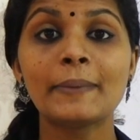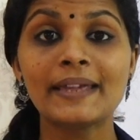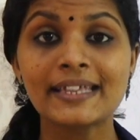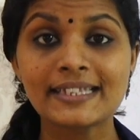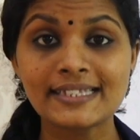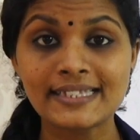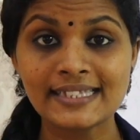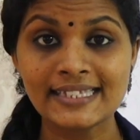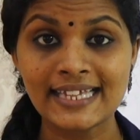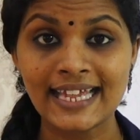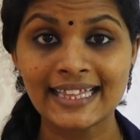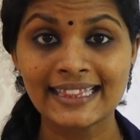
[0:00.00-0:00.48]

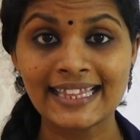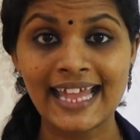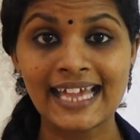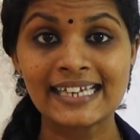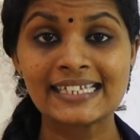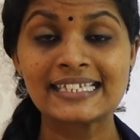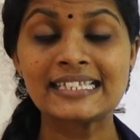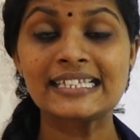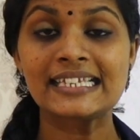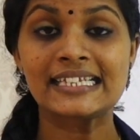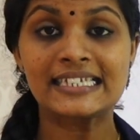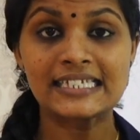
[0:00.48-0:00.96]
be seen,
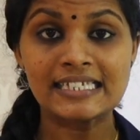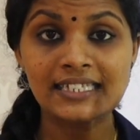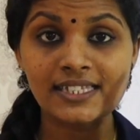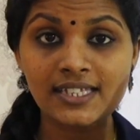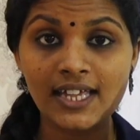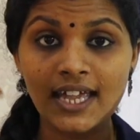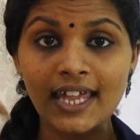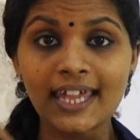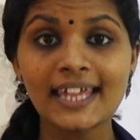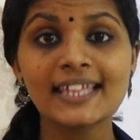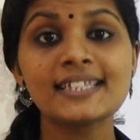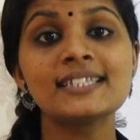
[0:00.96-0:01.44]
that is, it is
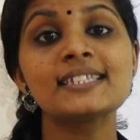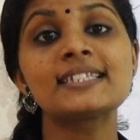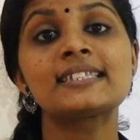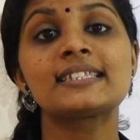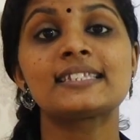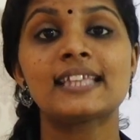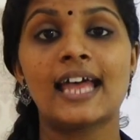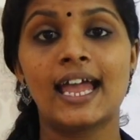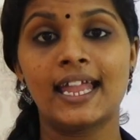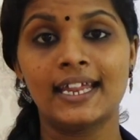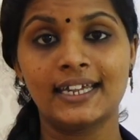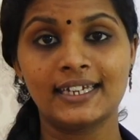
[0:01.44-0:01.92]

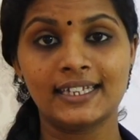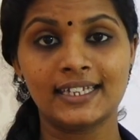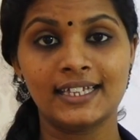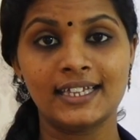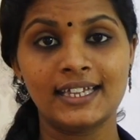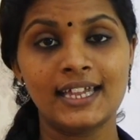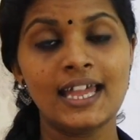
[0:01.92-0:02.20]
inside.